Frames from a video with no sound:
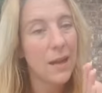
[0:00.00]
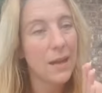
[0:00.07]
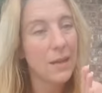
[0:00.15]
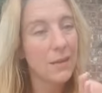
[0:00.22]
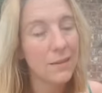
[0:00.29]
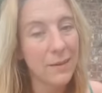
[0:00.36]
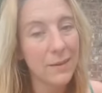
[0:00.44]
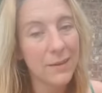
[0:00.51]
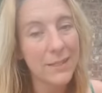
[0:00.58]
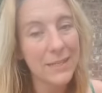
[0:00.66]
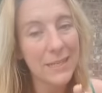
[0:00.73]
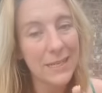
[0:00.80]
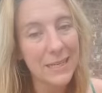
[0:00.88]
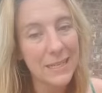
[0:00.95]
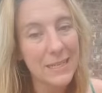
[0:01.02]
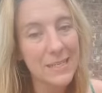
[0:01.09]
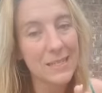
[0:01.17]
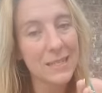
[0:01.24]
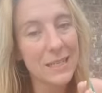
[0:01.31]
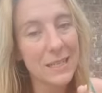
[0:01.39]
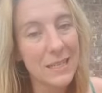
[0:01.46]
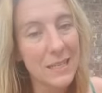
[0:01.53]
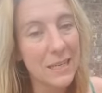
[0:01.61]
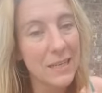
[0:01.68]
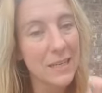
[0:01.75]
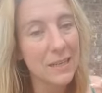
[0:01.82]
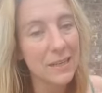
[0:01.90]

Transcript: And clarity is key.